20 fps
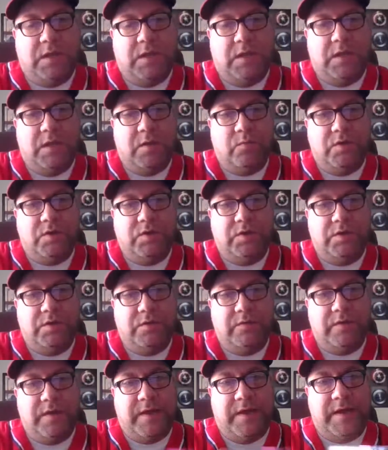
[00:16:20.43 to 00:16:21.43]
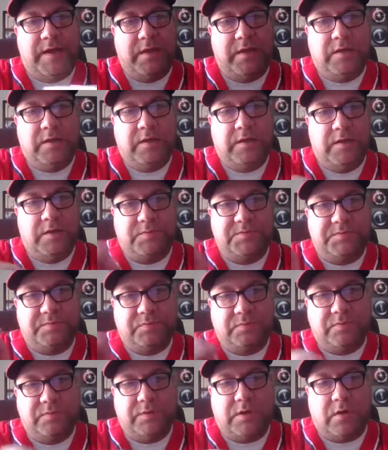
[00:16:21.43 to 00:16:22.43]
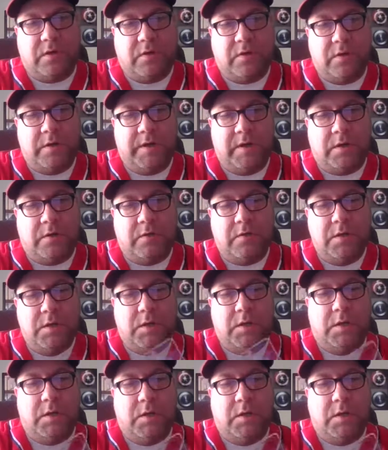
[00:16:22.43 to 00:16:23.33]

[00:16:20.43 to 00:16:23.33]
And when you do that, it helps pull the card out.